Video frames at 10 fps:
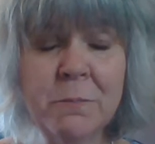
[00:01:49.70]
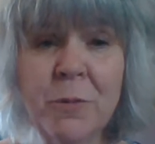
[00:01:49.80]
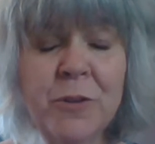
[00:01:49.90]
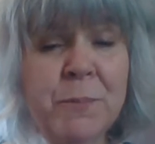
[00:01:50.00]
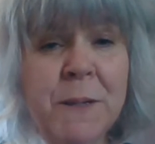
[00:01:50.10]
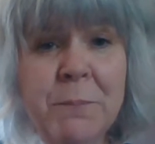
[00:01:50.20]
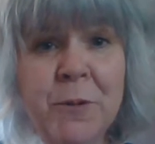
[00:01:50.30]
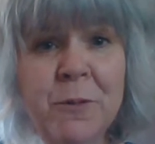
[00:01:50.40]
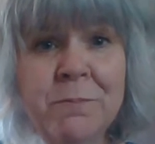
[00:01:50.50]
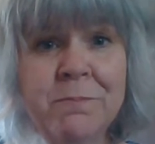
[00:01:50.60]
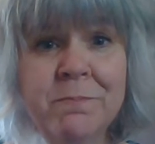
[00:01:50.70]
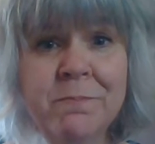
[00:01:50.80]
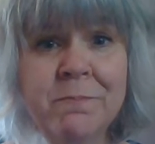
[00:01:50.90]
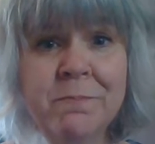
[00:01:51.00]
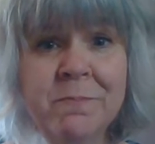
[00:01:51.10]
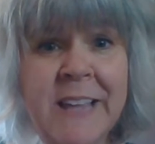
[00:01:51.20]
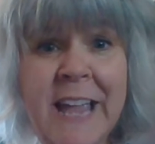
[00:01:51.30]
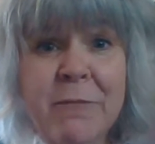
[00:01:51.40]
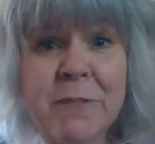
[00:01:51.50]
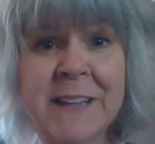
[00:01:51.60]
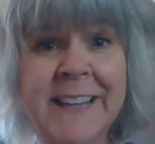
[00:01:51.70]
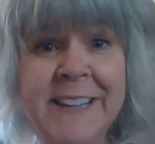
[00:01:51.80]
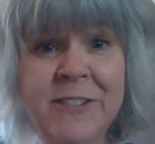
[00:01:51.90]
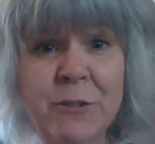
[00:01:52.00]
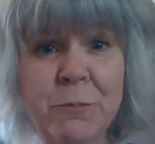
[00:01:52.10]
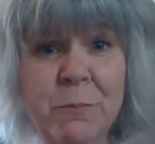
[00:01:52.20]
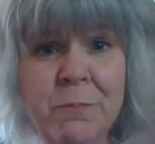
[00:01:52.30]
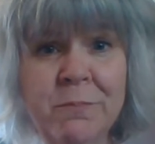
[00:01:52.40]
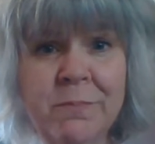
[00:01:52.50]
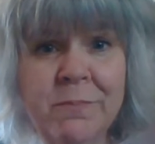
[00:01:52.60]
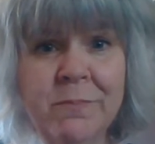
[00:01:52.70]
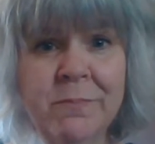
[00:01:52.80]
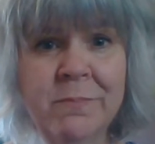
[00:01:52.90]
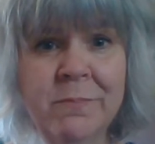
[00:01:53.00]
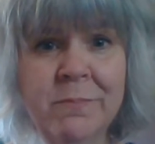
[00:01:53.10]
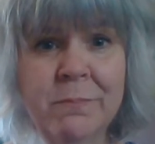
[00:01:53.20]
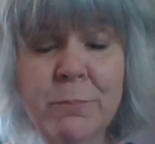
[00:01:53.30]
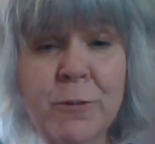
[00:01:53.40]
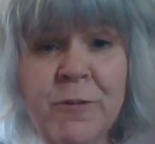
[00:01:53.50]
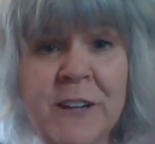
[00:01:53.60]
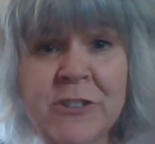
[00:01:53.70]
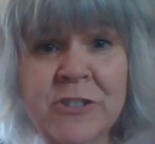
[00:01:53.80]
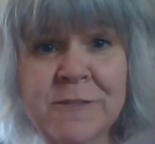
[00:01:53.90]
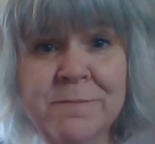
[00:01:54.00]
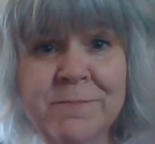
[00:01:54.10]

most people can't relate to perfection.